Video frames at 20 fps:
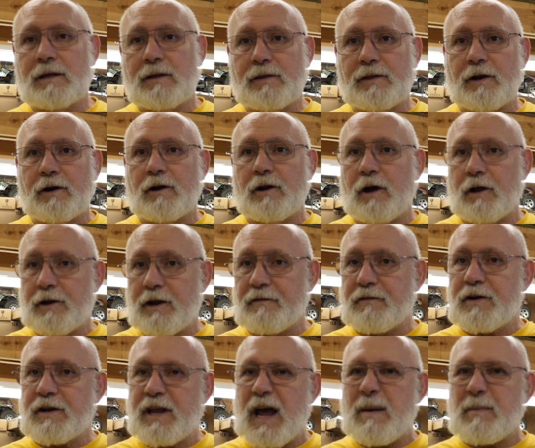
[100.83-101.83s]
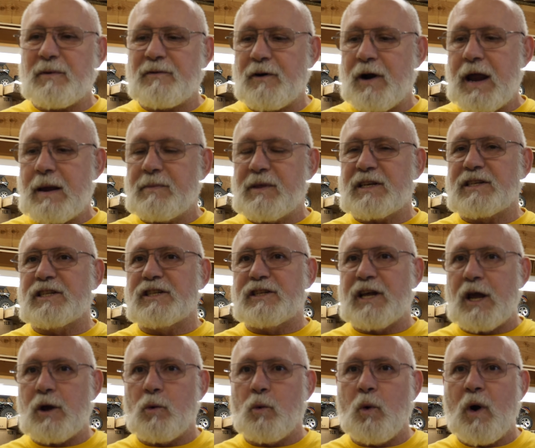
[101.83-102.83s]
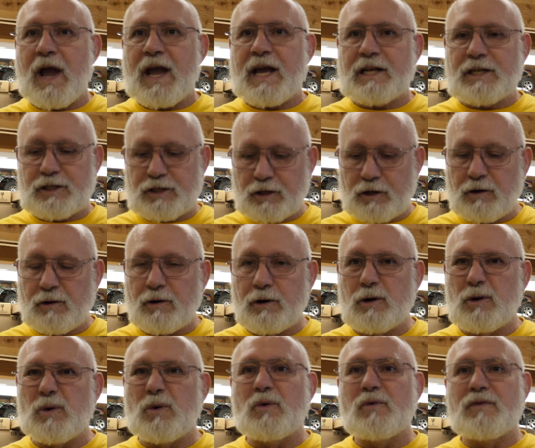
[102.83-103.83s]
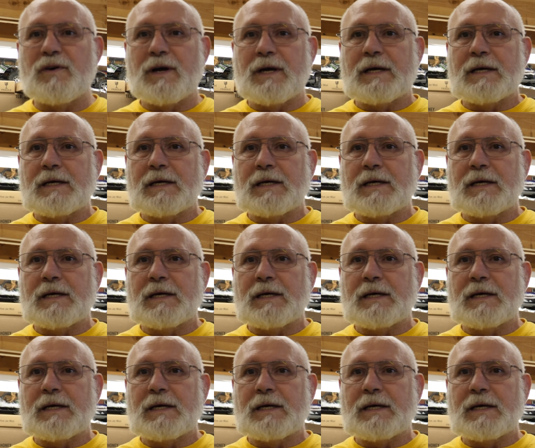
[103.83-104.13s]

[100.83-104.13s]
They're a different type of frame. This is a wedge groove.